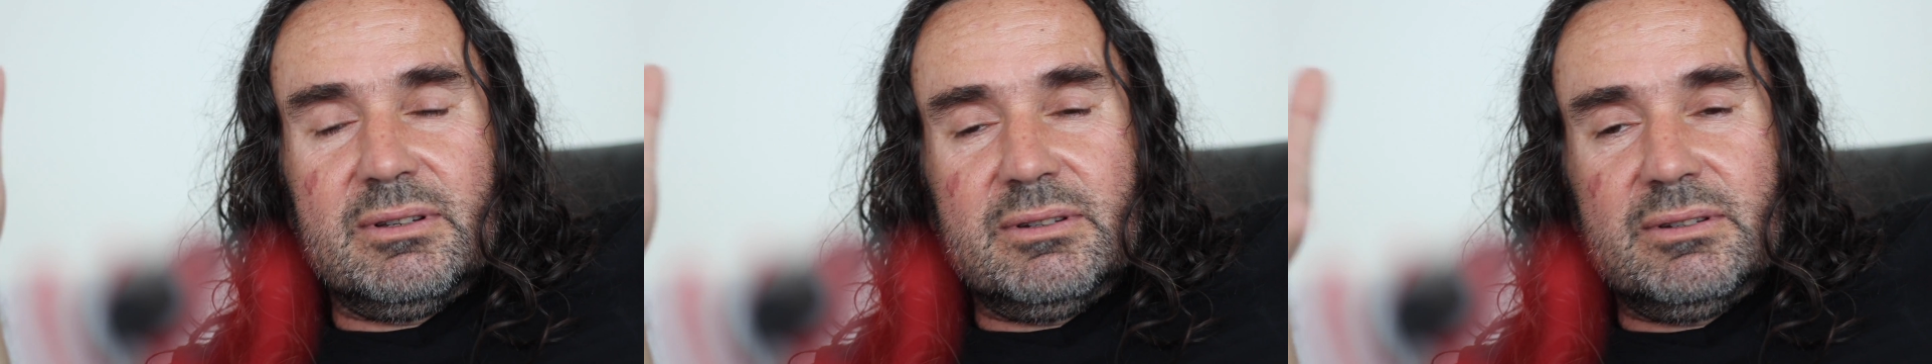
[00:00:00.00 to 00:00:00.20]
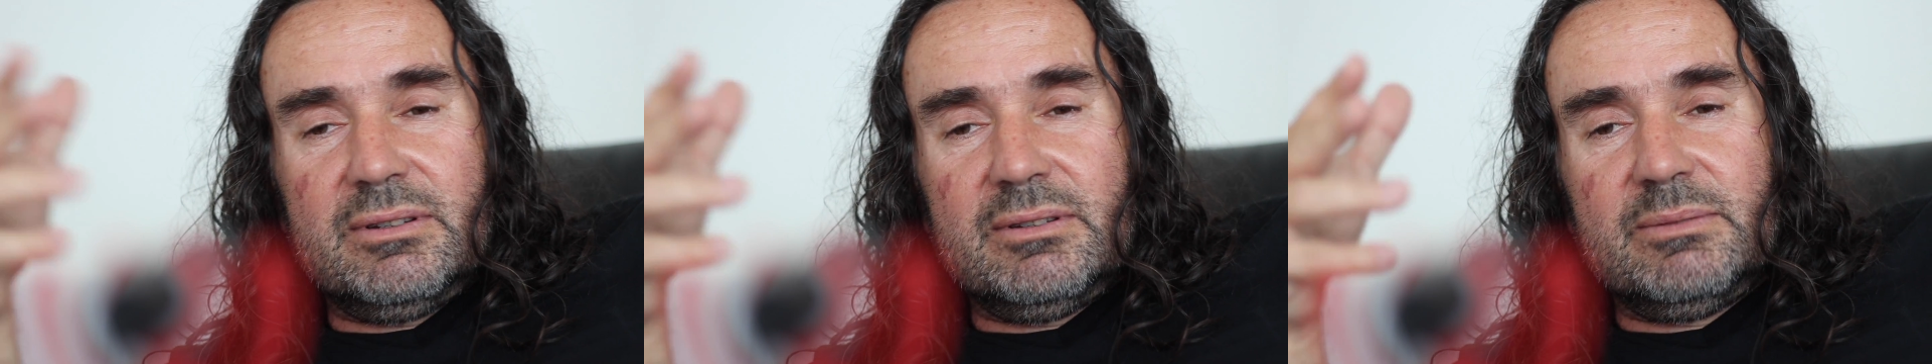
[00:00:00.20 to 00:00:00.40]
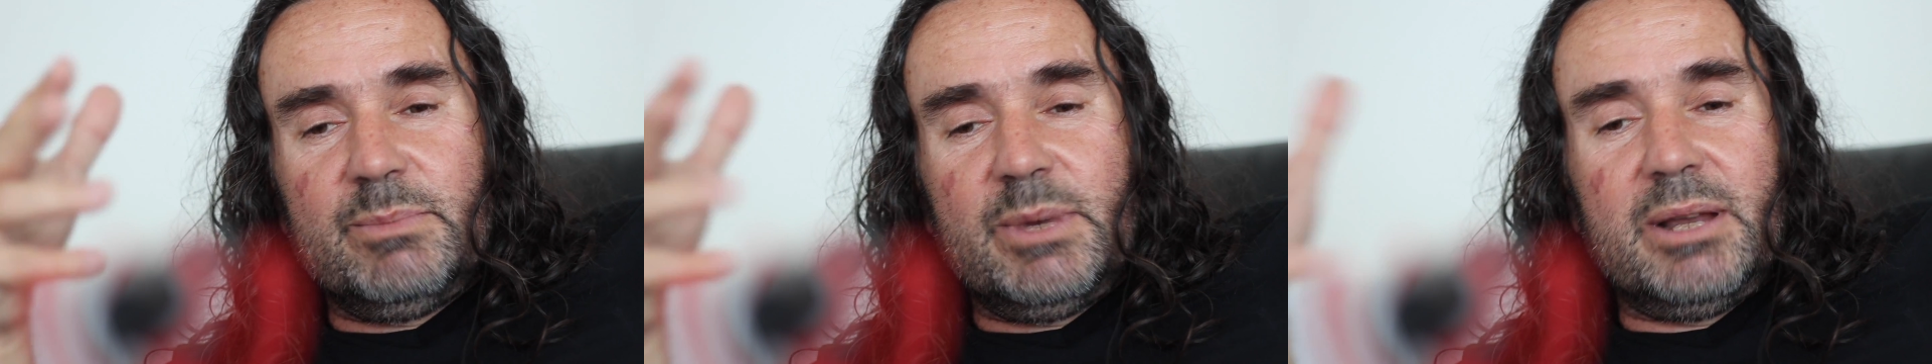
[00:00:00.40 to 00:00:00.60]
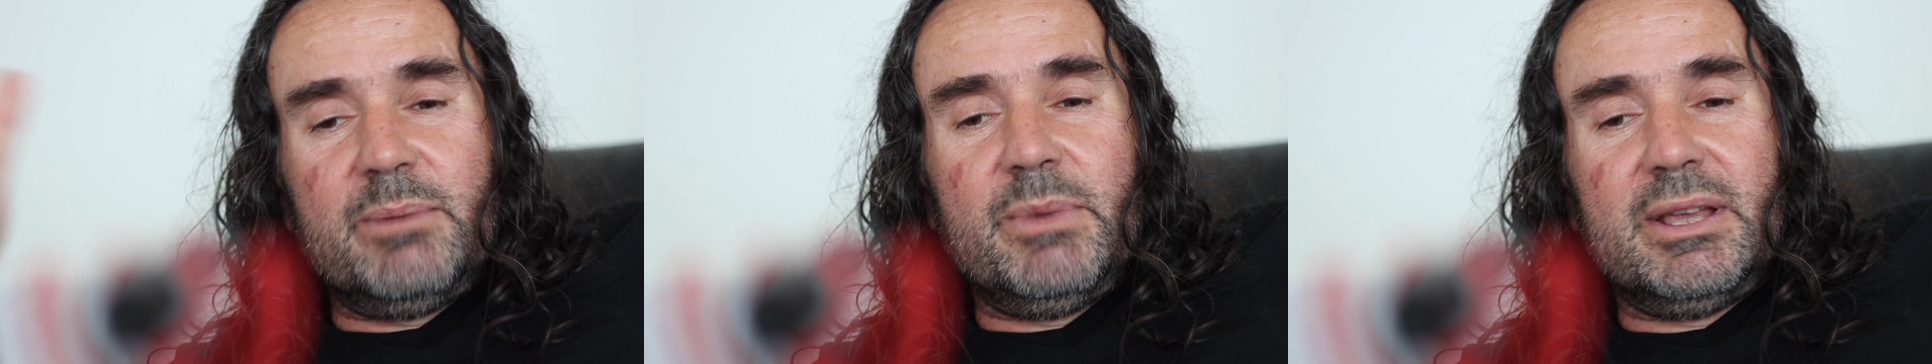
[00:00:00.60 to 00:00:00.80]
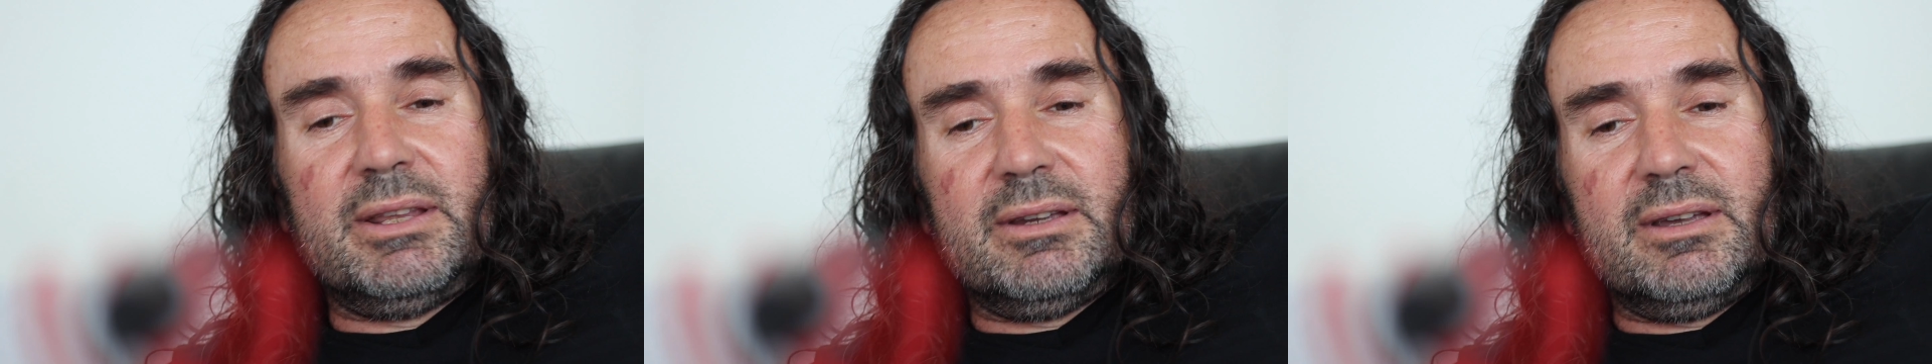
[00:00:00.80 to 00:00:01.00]
little
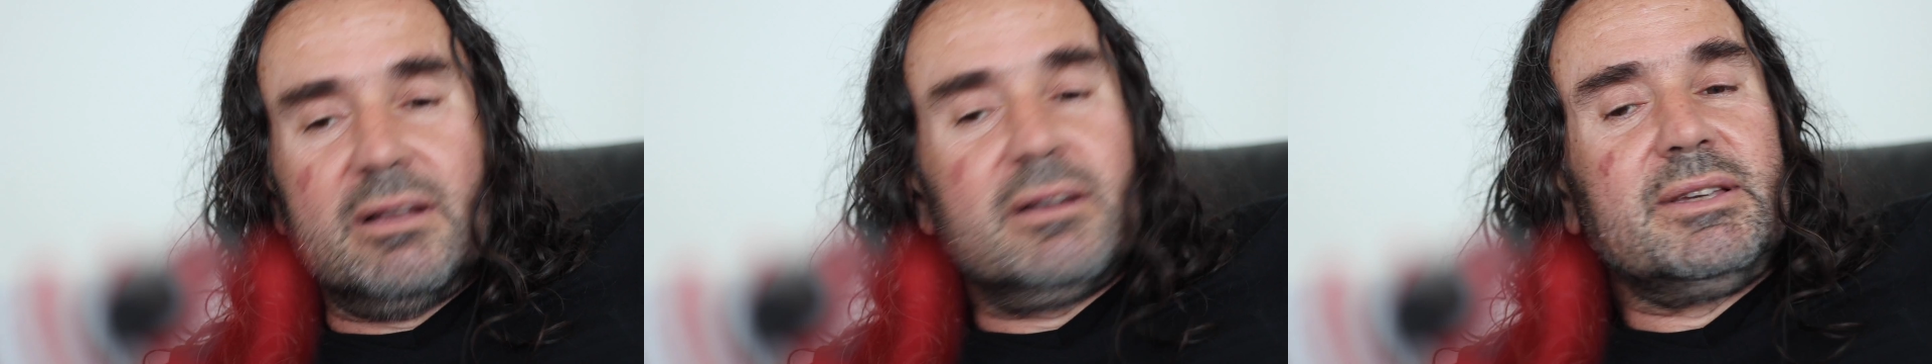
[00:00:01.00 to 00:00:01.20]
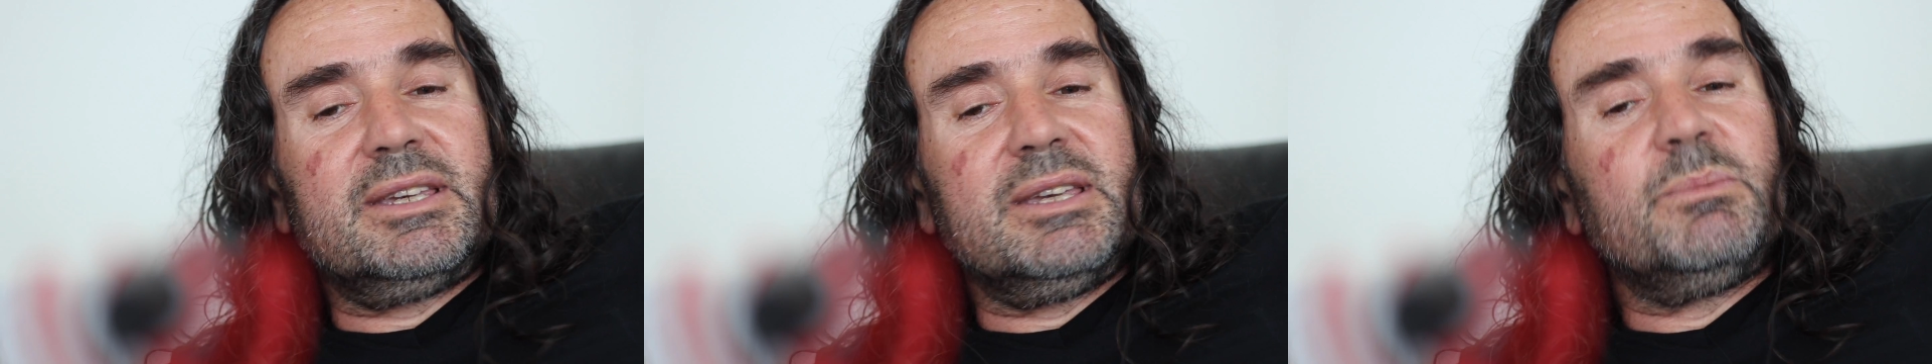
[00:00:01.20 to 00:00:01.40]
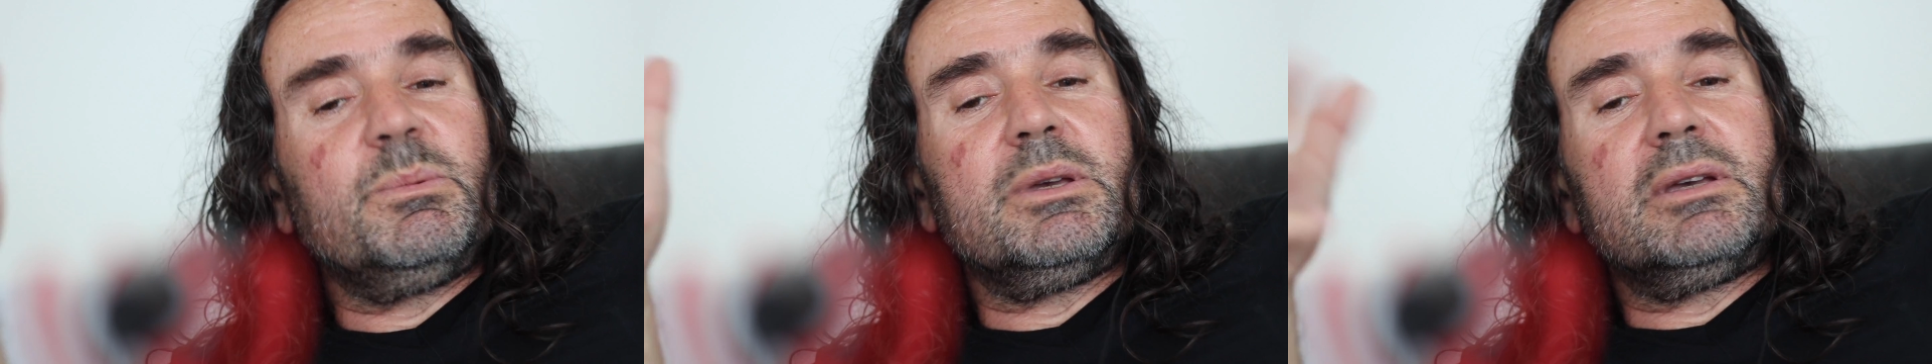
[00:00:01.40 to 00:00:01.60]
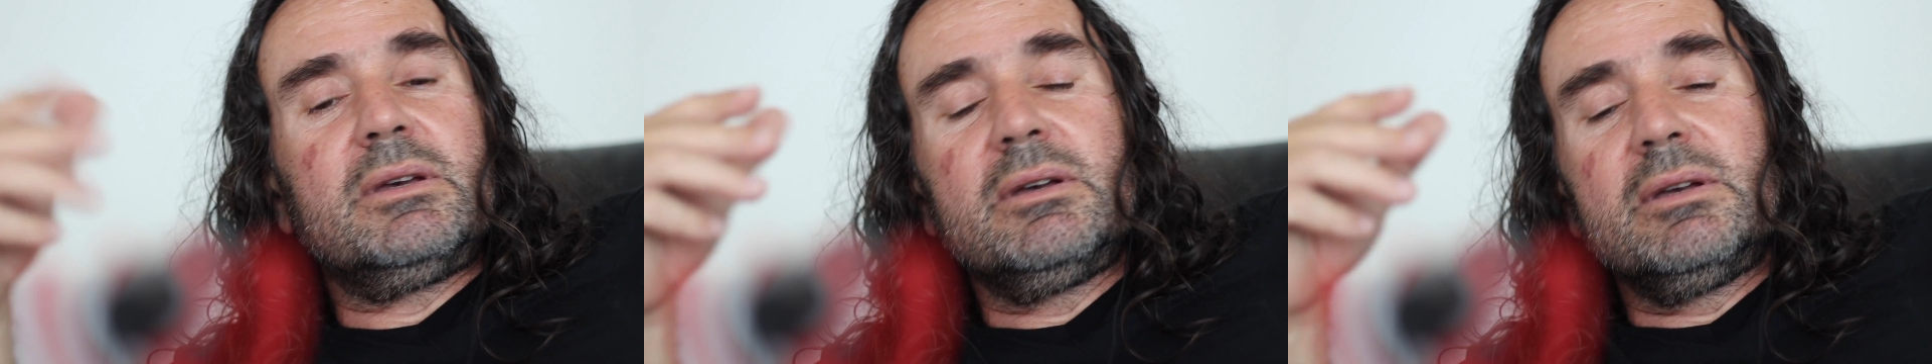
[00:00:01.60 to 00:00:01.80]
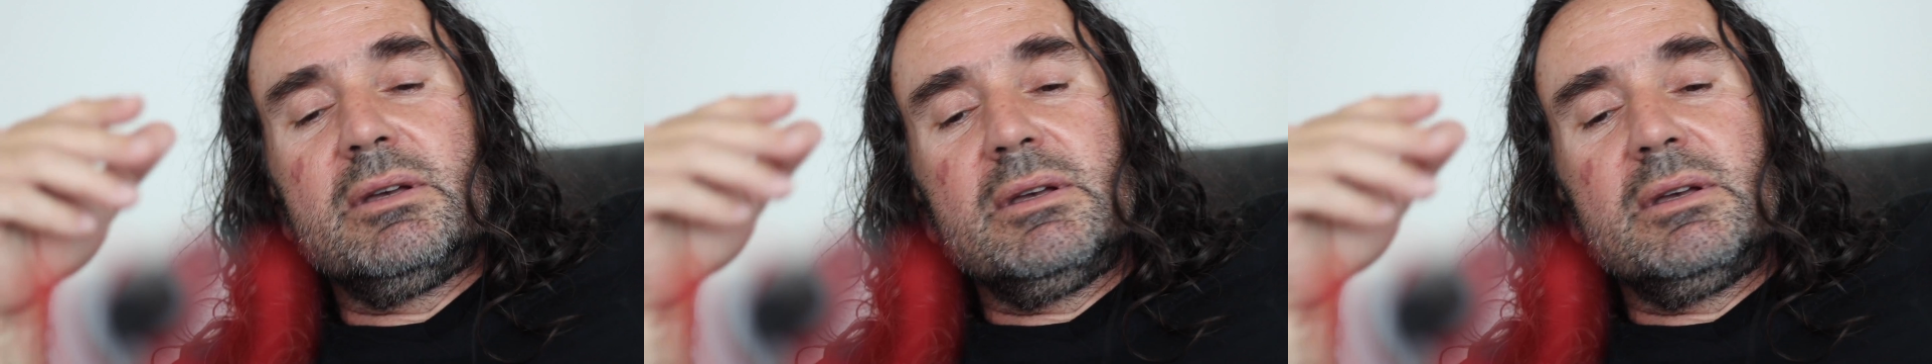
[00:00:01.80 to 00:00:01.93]
mathematical gimmick,